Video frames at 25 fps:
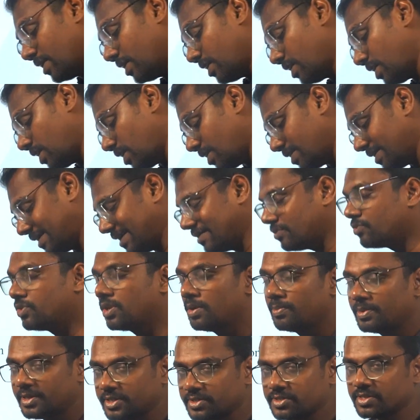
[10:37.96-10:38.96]
and we
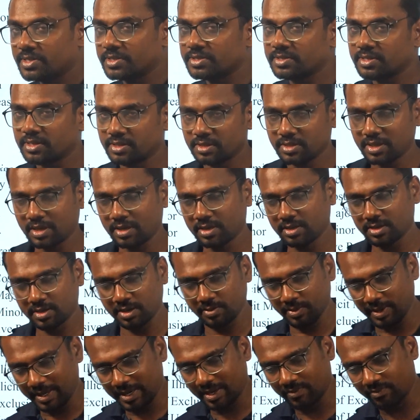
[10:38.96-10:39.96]
will be discussing the
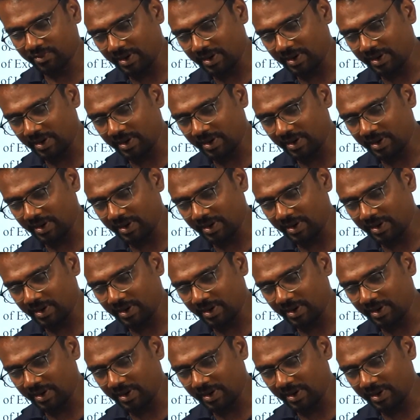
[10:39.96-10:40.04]
remaining